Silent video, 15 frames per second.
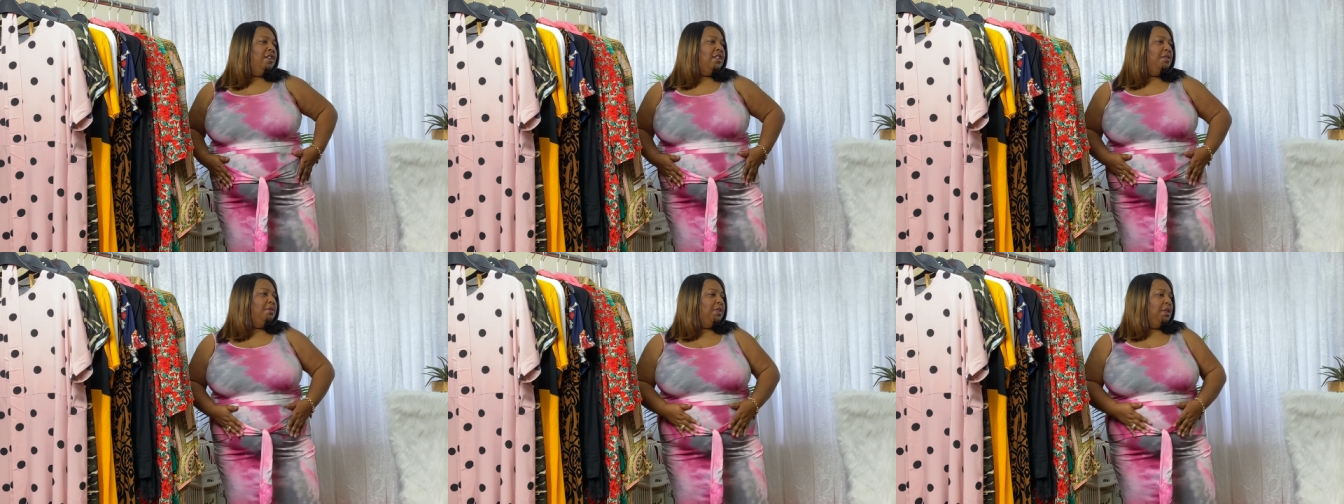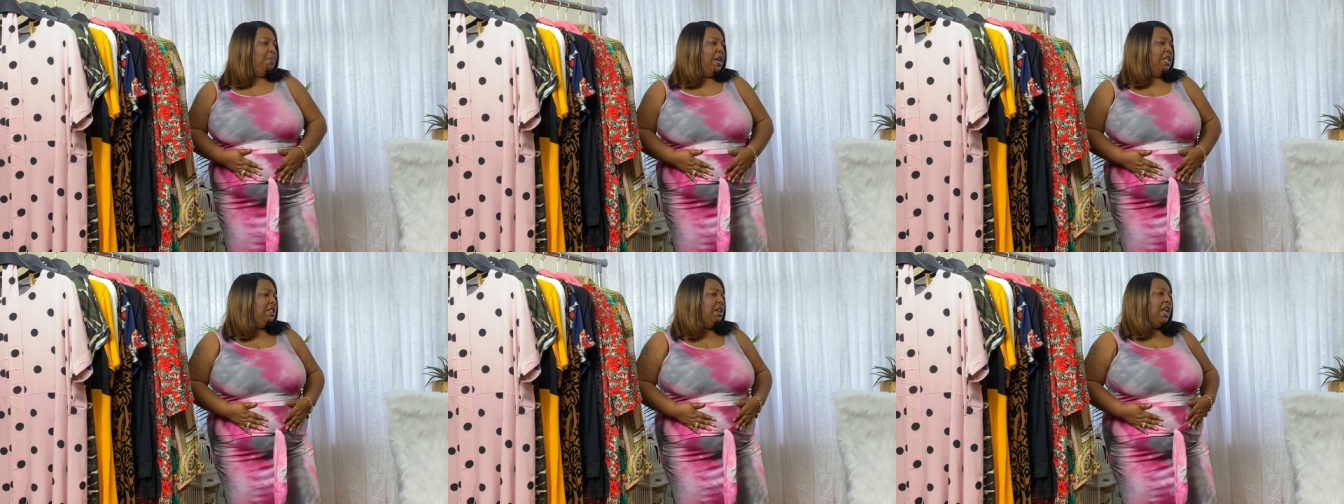it
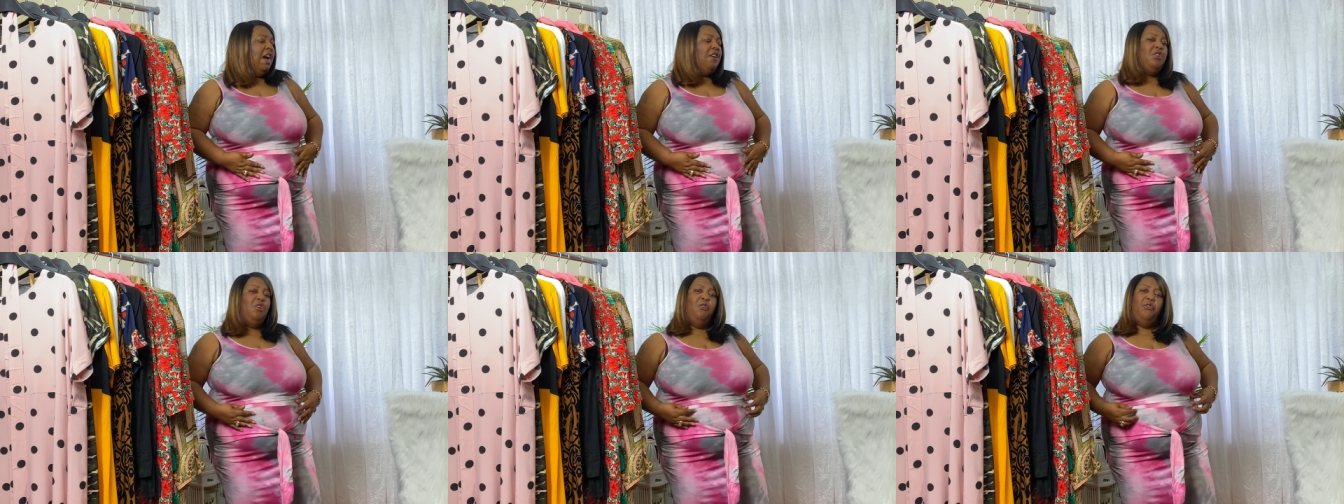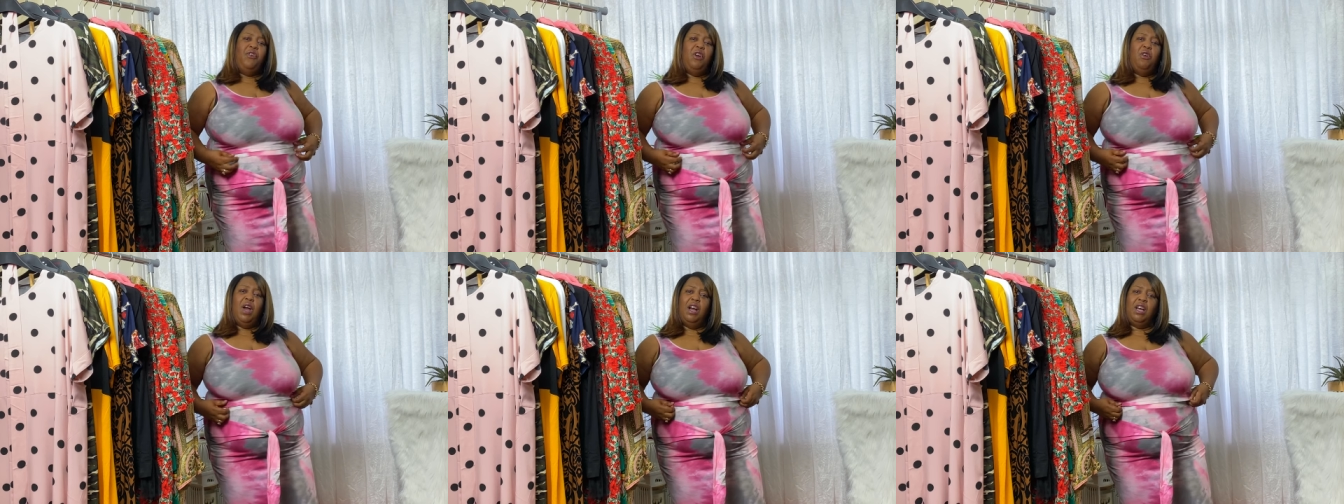depends on how you
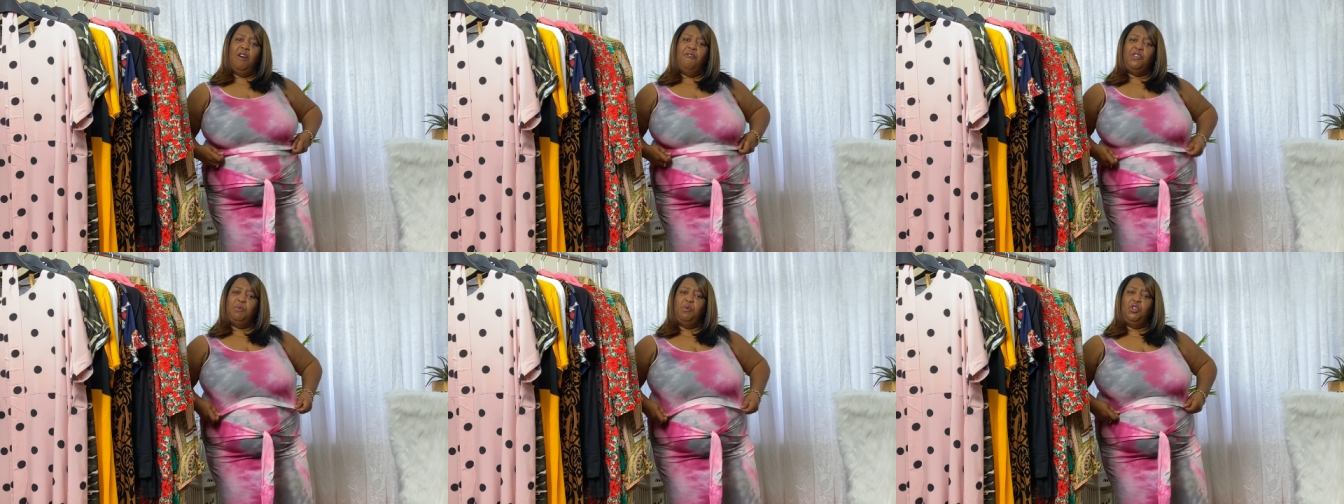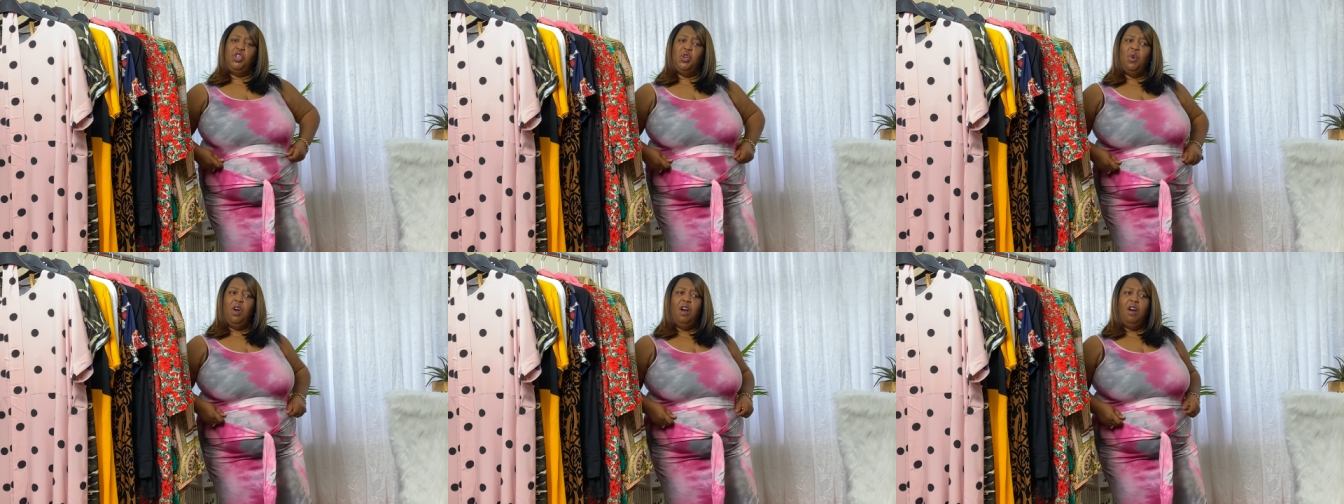feel, how comfortable
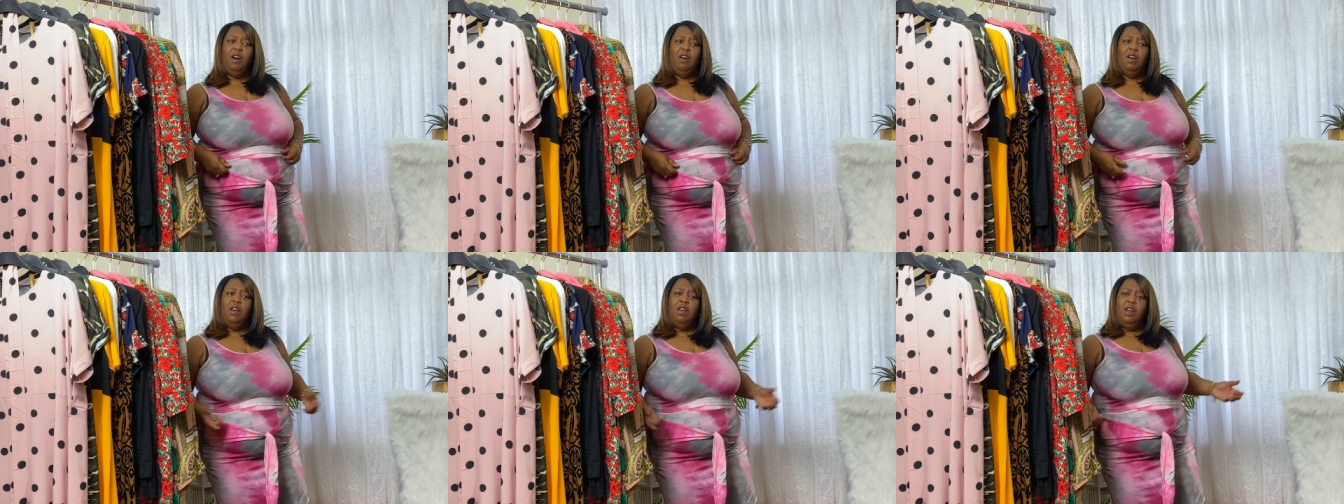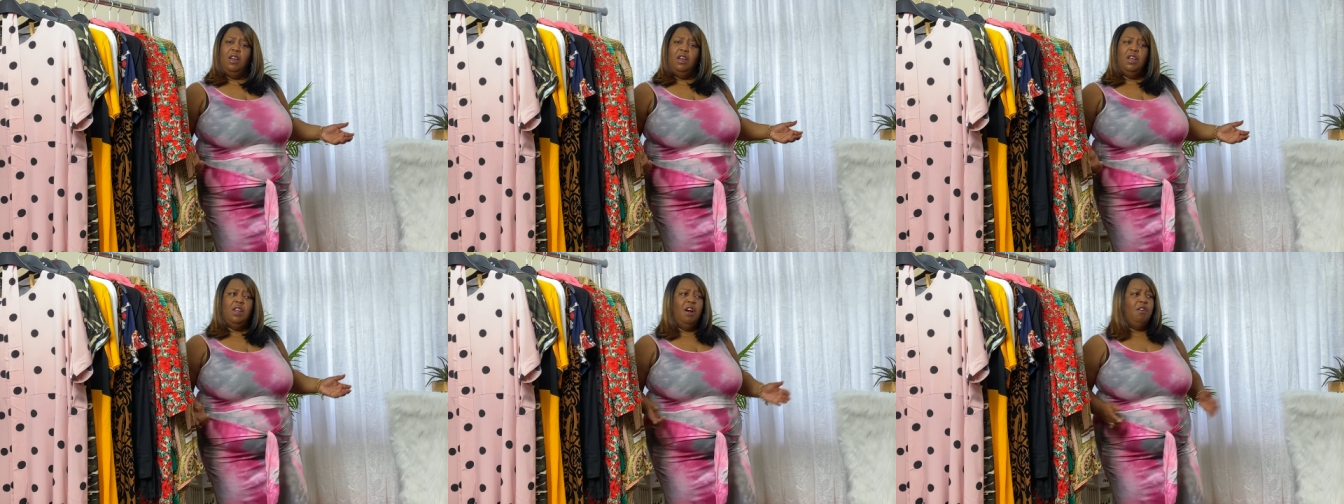you are.
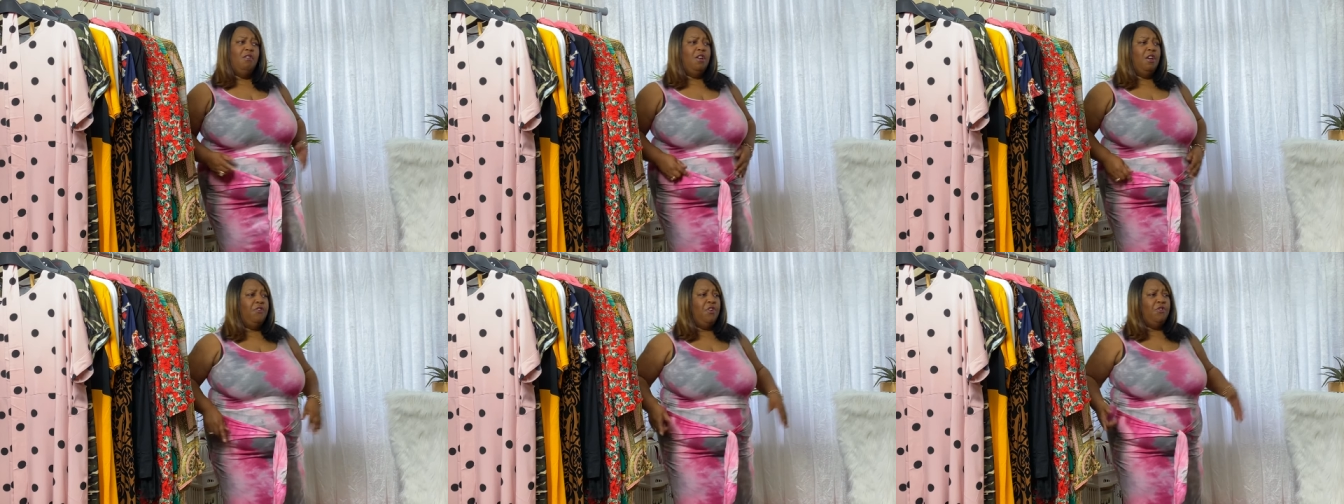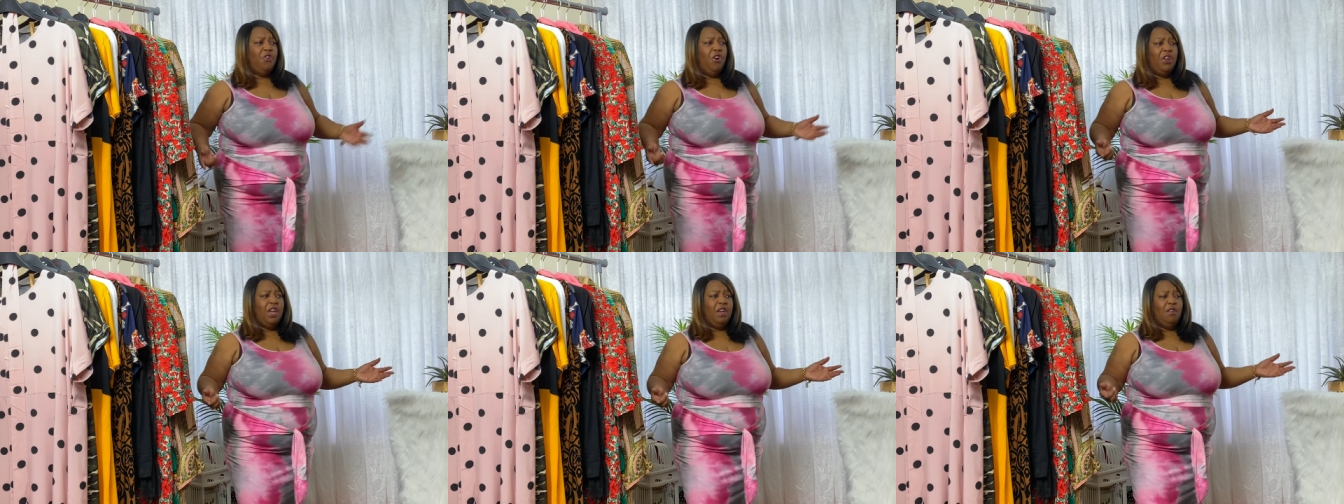You know, if you've
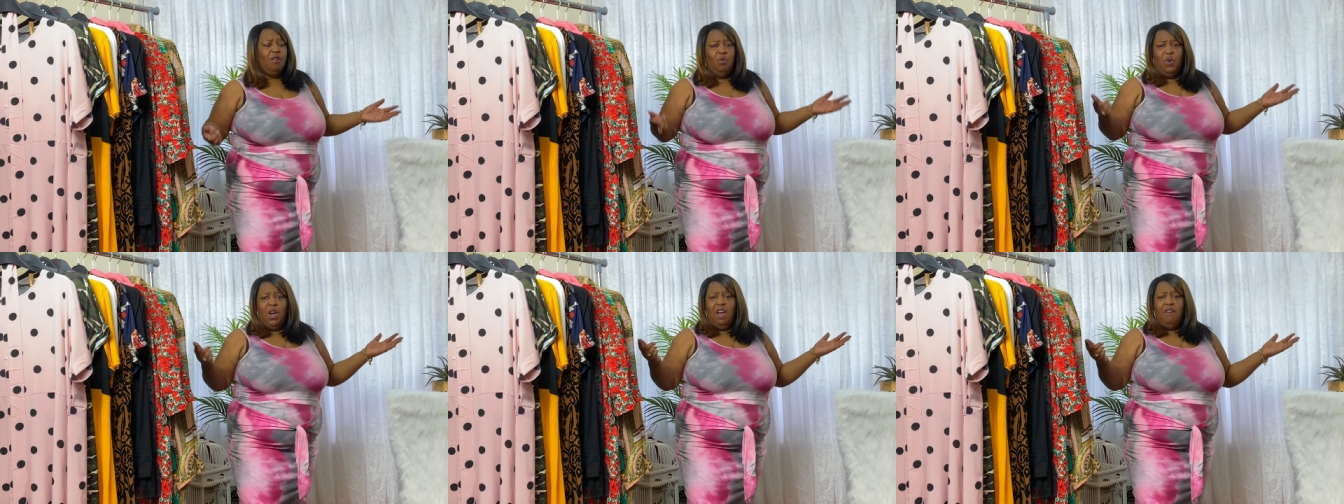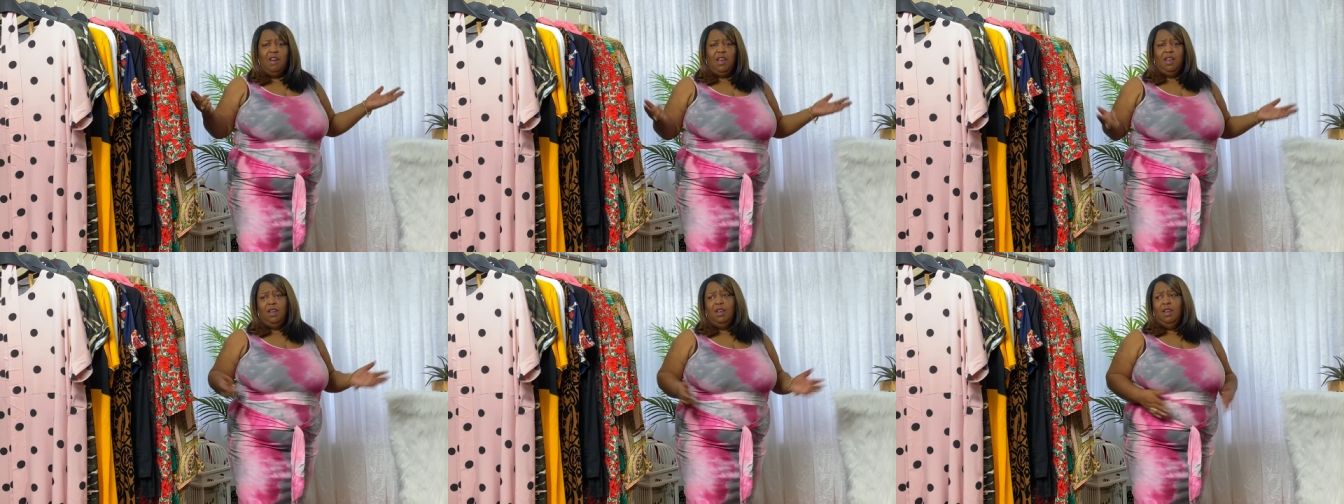got it, wear
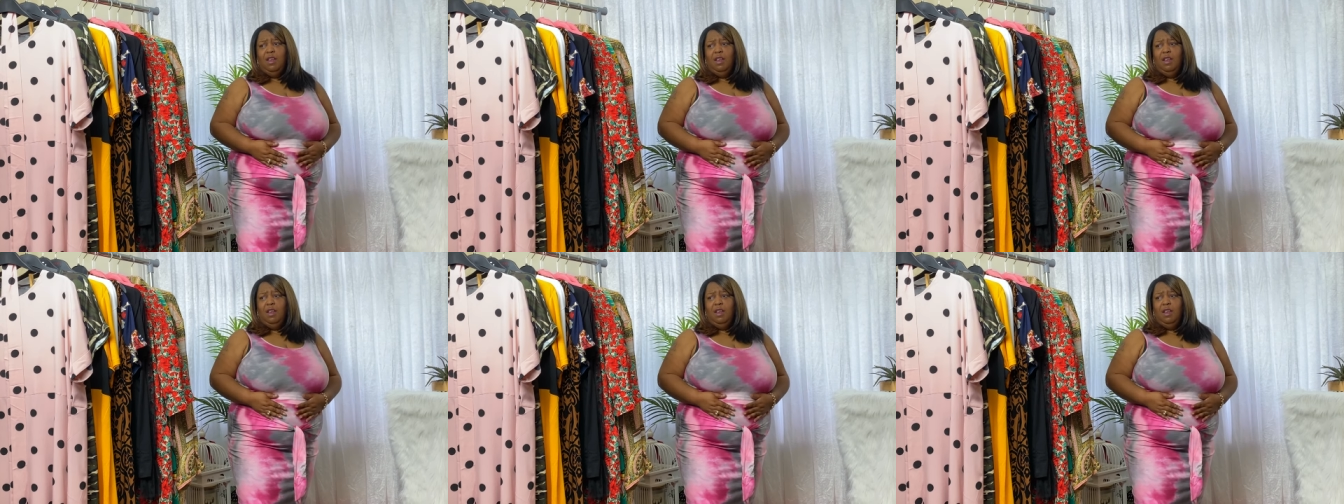it.